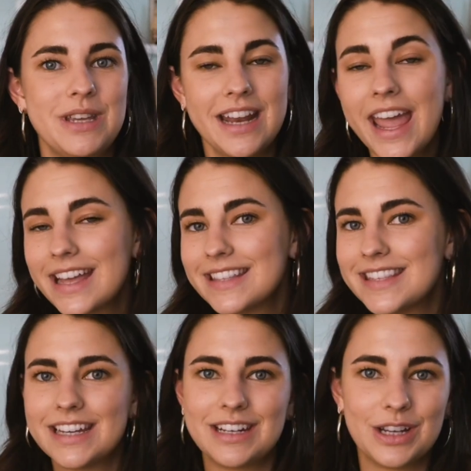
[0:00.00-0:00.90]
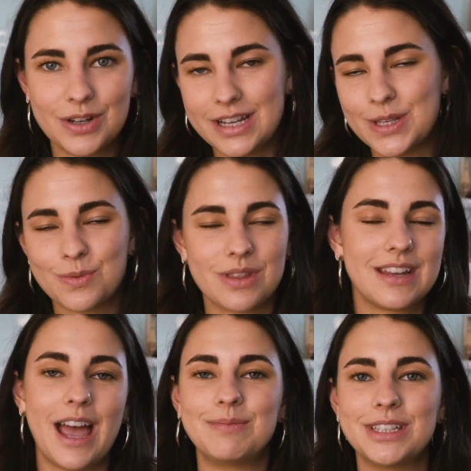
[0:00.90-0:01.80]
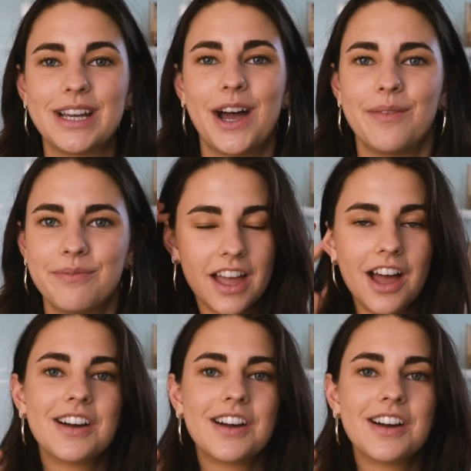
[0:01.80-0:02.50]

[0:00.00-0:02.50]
be enhanced and increased with time to come.